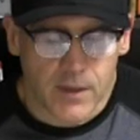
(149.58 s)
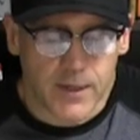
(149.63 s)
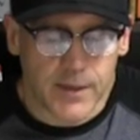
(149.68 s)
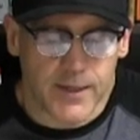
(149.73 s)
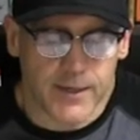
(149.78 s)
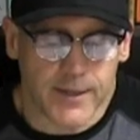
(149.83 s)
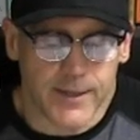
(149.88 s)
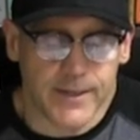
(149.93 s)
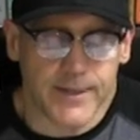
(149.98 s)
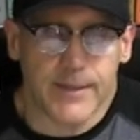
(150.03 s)

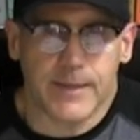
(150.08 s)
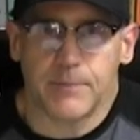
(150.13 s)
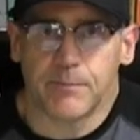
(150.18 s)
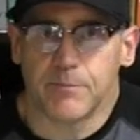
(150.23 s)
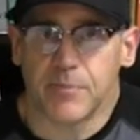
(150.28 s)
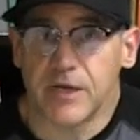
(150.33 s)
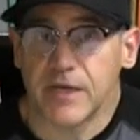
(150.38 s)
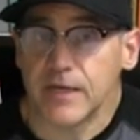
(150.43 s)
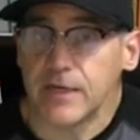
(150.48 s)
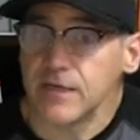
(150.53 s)

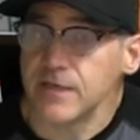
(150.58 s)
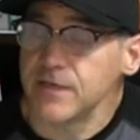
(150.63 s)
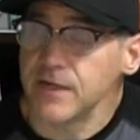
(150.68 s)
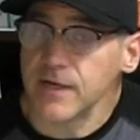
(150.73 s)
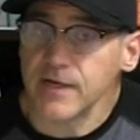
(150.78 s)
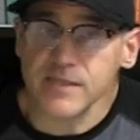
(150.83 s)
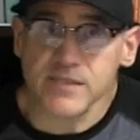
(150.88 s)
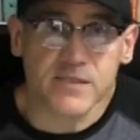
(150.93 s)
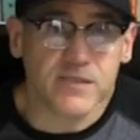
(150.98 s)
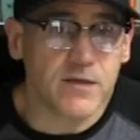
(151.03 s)
But he
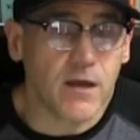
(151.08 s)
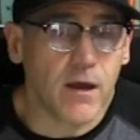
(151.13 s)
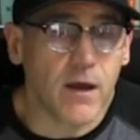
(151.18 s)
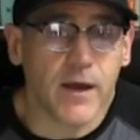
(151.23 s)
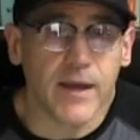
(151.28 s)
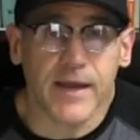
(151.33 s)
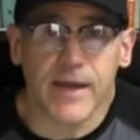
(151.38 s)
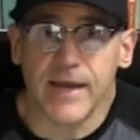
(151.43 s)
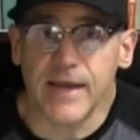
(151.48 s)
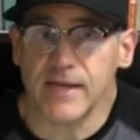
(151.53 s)
does
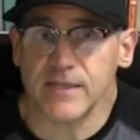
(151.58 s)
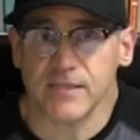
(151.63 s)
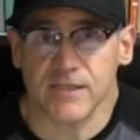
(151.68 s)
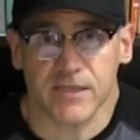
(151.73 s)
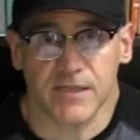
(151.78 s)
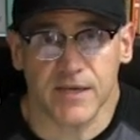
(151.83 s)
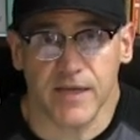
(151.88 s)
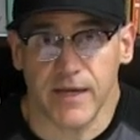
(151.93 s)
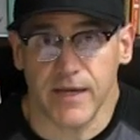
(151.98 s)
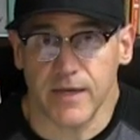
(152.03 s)
not
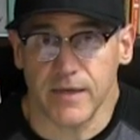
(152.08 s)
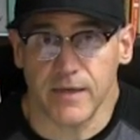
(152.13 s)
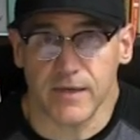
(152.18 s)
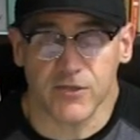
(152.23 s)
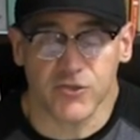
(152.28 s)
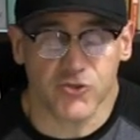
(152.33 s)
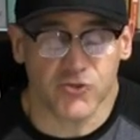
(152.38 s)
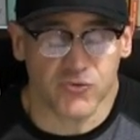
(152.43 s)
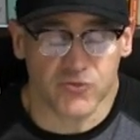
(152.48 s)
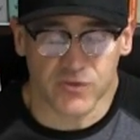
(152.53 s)
hesitate,
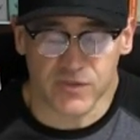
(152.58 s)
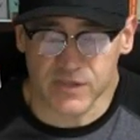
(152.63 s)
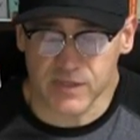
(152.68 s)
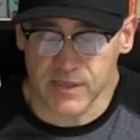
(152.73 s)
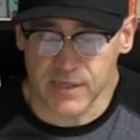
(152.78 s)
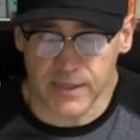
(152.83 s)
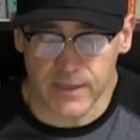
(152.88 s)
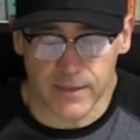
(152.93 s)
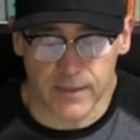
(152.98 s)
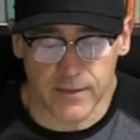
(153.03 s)
as you'll
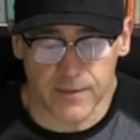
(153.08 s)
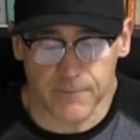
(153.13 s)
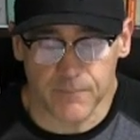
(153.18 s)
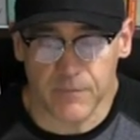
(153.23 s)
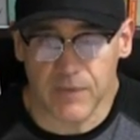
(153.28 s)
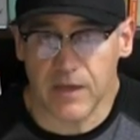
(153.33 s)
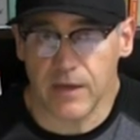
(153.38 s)
see.